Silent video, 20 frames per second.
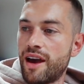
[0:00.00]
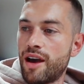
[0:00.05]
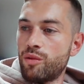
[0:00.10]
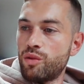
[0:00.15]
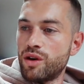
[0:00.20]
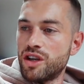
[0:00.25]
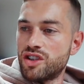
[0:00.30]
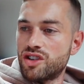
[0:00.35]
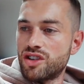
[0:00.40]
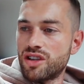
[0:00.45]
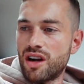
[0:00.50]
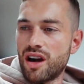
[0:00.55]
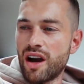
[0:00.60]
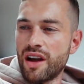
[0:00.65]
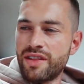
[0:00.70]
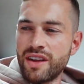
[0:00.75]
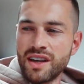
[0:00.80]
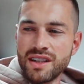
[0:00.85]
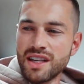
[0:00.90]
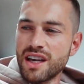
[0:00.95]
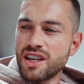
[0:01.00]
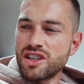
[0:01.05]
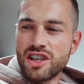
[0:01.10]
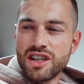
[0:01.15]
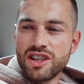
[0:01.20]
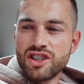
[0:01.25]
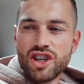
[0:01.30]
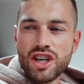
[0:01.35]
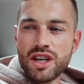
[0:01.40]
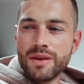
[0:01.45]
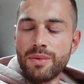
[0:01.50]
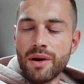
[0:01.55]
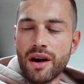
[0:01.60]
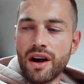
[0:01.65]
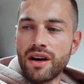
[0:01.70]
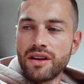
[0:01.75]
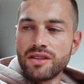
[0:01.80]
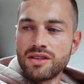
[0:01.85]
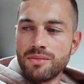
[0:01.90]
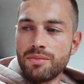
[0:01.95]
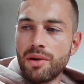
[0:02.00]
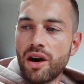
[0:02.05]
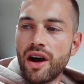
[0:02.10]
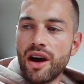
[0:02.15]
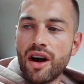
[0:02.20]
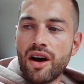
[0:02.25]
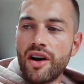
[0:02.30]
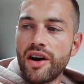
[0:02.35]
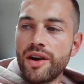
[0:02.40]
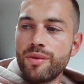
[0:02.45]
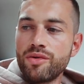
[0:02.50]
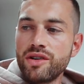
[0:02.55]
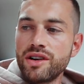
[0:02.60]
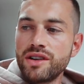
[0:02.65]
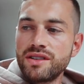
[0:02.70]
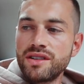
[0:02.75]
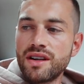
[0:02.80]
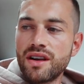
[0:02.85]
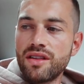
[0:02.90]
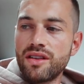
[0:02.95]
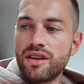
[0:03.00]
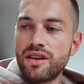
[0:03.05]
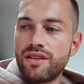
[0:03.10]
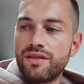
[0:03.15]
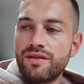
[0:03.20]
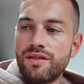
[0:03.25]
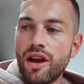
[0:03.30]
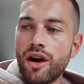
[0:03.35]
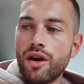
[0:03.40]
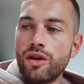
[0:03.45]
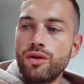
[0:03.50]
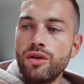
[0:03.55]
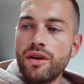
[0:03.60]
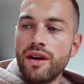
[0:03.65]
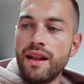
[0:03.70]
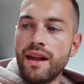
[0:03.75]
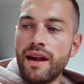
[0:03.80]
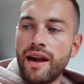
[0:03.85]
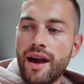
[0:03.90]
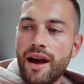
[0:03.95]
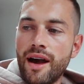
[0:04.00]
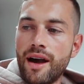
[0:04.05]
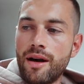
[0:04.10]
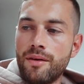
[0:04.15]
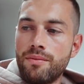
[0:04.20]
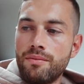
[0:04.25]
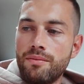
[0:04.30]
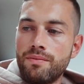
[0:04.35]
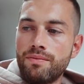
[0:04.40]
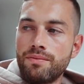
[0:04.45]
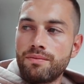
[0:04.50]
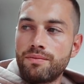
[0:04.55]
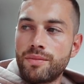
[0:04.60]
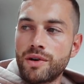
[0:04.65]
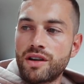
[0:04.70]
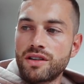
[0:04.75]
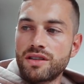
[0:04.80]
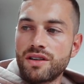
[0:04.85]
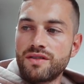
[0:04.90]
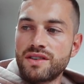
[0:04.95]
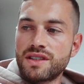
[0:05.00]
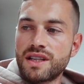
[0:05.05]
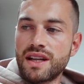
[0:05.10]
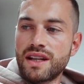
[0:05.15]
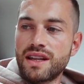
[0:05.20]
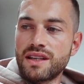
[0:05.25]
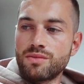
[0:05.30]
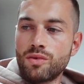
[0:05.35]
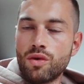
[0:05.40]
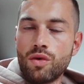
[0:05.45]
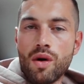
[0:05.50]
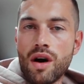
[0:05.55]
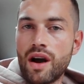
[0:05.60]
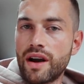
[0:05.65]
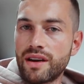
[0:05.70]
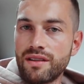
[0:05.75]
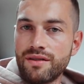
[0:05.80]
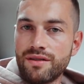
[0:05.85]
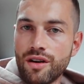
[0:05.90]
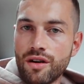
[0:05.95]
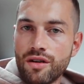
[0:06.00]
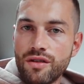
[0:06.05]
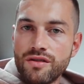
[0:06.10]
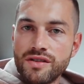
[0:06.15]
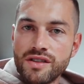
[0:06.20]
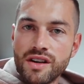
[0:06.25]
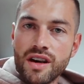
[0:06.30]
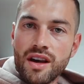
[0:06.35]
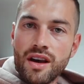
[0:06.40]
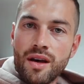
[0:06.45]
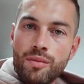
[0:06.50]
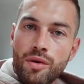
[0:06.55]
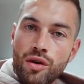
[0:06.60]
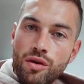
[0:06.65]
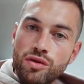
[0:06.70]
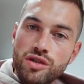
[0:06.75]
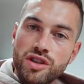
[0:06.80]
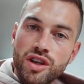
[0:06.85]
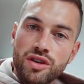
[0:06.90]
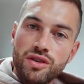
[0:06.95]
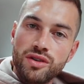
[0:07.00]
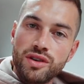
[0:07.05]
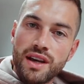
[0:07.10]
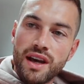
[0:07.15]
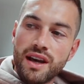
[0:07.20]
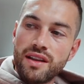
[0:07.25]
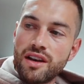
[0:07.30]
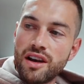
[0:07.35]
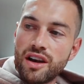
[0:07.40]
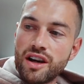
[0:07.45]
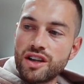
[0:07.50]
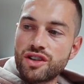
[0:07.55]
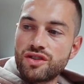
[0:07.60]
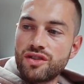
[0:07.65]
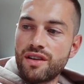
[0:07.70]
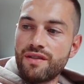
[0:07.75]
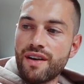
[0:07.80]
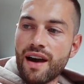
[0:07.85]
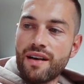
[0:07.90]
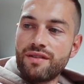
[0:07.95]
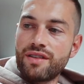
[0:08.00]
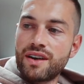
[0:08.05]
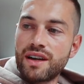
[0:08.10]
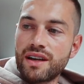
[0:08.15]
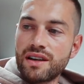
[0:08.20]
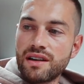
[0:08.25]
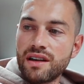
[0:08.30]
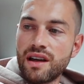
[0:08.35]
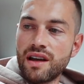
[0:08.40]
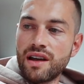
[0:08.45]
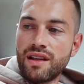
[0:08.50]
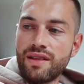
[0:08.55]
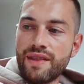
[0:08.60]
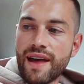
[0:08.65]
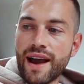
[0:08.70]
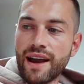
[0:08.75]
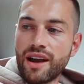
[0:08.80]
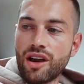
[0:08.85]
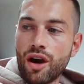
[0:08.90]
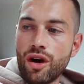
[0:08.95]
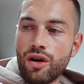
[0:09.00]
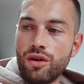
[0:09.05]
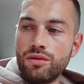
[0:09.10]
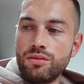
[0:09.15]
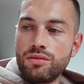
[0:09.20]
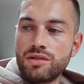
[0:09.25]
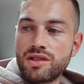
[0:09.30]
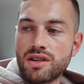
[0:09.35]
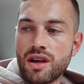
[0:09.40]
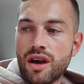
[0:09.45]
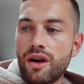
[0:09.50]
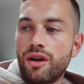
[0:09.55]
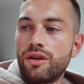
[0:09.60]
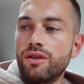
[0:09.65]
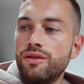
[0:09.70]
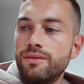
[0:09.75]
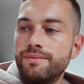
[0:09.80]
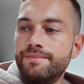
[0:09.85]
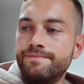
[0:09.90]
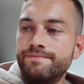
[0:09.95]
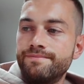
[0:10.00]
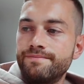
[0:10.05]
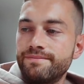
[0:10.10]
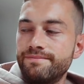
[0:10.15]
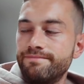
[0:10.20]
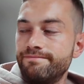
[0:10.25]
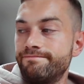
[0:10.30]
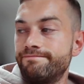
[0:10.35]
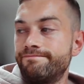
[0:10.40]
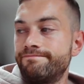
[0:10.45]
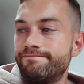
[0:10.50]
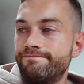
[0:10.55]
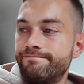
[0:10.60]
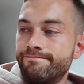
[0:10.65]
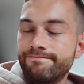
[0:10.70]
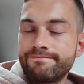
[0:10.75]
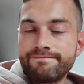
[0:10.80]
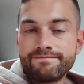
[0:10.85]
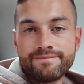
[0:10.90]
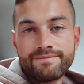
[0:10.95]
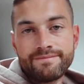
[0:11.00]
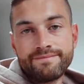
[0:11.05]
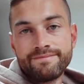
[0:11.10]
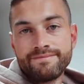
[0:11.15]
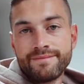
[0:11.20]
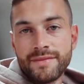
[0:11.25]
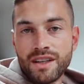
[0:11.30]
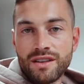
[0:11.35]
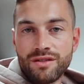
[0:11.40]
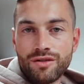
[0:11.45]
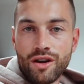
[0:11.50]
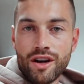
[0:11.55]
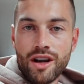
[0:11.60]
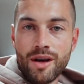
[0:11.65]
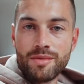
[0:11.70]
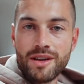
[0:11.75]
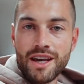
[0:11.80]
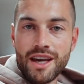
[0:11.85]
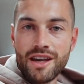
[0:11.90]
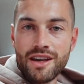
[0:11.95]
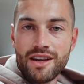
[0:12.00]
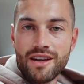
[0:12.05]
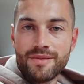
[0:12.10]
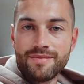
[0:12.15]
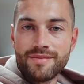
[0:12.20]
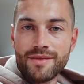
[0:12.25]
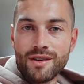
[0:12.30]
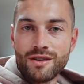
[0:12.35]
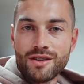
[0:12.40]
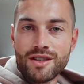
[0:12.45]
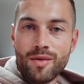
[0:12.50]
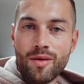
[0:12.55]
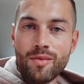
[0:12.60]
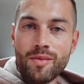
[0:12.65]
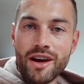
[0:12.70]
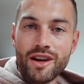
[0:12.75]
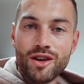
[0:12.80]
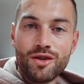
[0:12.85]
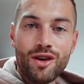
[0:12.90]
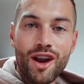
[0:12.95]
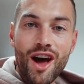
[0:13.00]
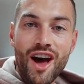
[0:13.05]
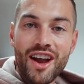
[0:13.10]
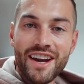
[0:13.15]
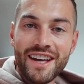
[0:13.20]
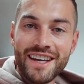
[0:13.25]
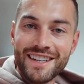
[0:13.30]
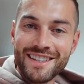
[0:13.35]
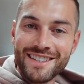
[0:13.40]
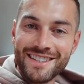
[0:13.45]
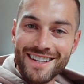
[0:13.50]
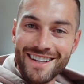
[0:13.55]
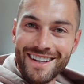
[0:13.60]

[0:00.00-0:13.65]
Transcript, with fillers: which I think is actually cheaper to buy a hybrid than a flow, because obviously there's more work involved, but also you get the luxury of having that comb. So just thought I'd update you on some of my new learnings.